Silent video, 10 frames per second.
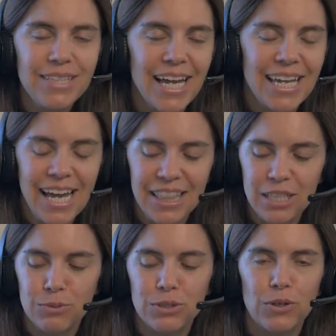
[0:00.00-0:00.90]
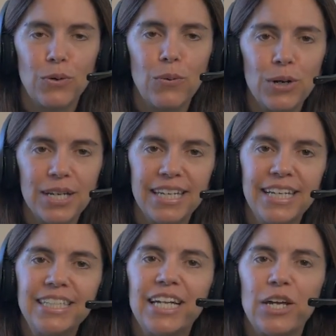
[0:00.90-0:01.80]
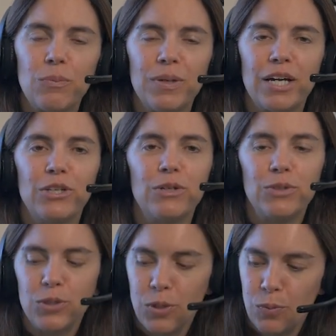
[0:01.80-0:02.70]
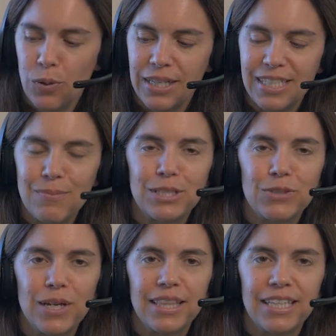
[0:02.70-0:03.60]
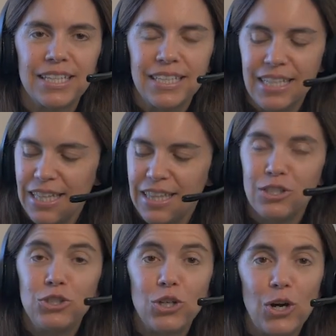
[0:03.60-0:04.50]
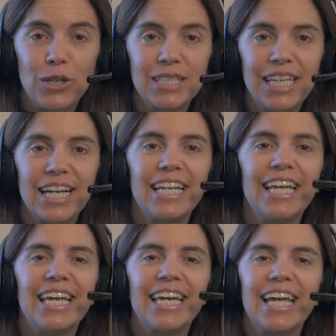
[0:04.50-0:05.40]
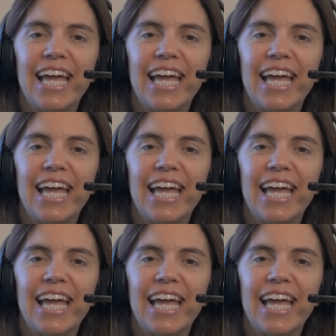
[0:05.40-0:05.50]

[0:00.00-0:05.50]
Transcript: Again, this was recorded. It'll be on YouTube where I demonstrate the JAWS technique.